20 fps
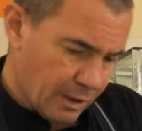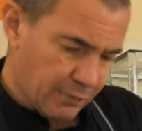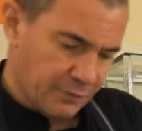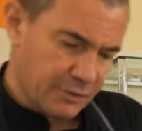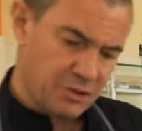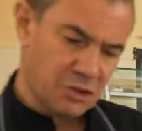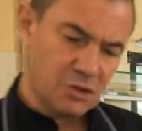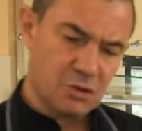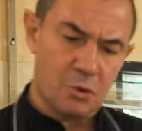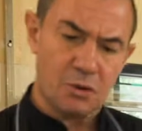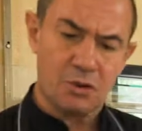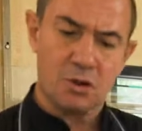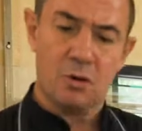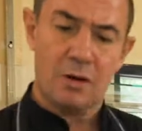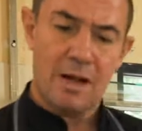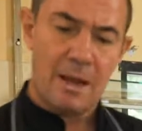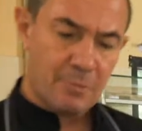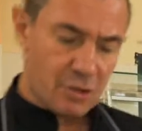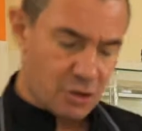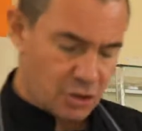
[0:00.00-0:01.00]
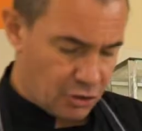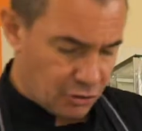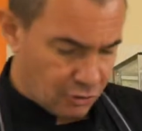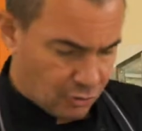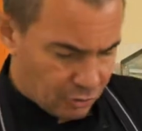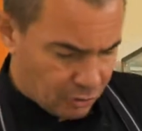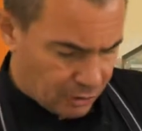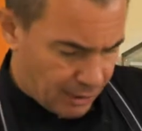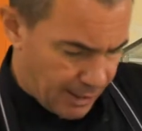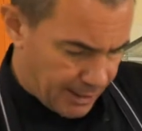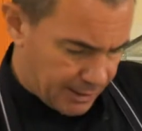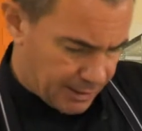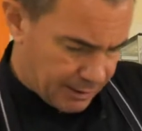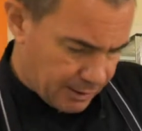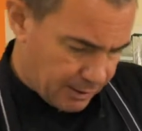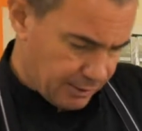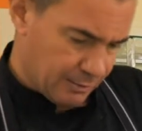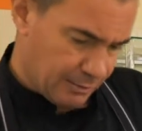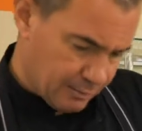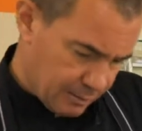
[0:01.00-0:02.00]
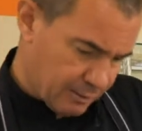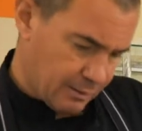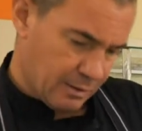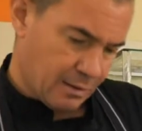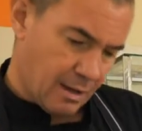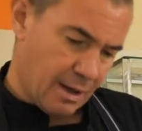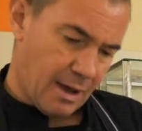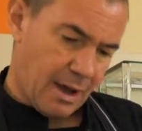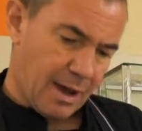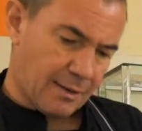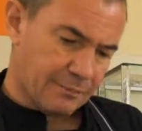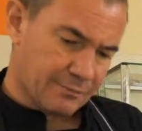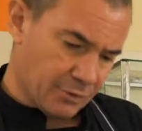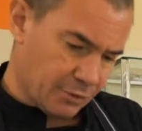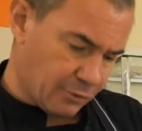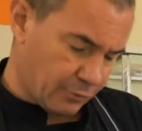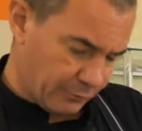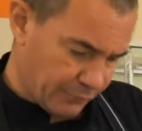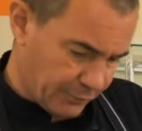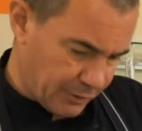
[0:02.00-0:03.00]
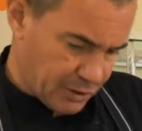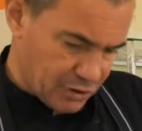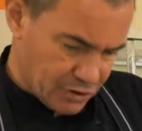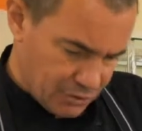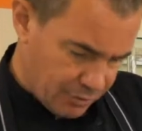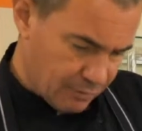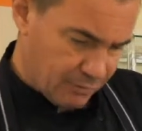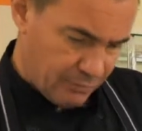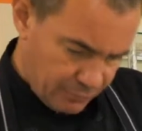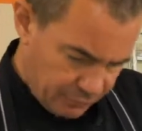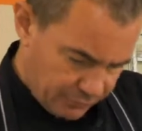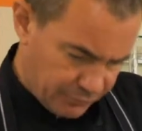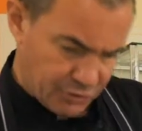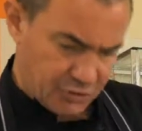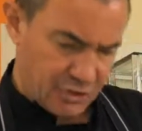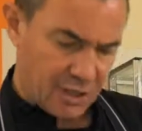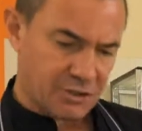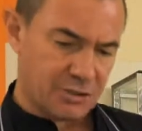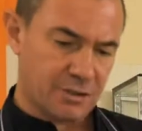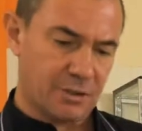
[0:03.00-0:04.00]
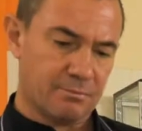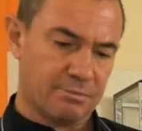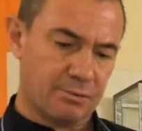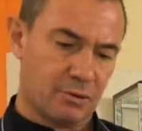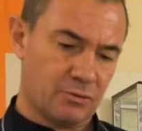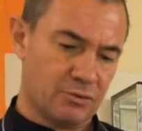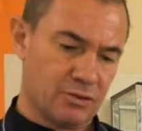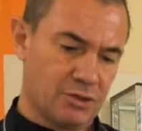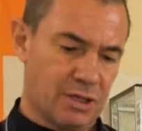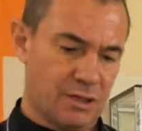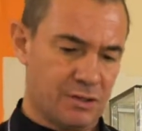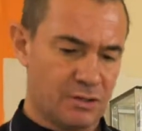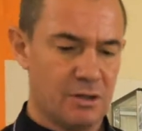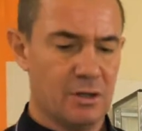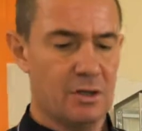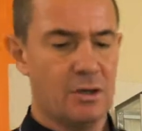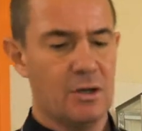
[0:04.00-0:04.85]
This is what your lemon should look like after you're finished the zesting process.